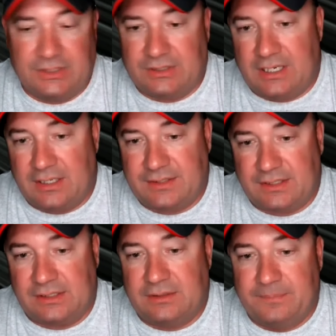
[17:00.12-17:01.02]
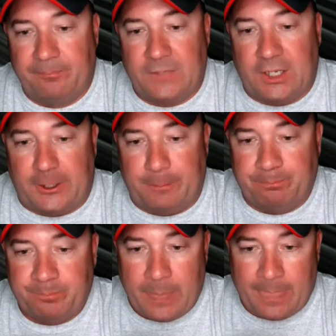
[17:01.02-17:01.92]
good content. Can
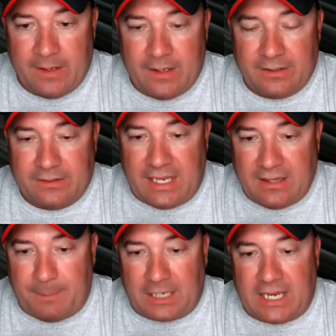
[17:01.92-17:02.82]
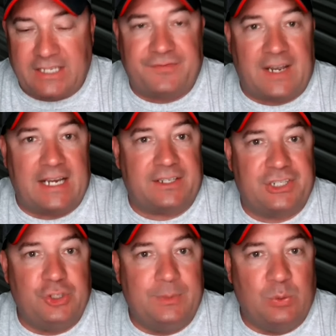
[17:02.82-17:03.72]
the Buckeyes find a
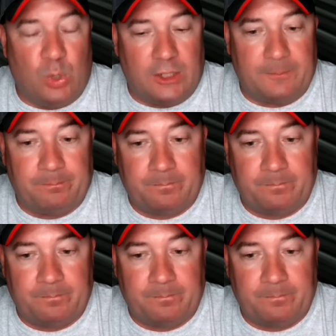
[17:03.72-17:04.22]
QB1?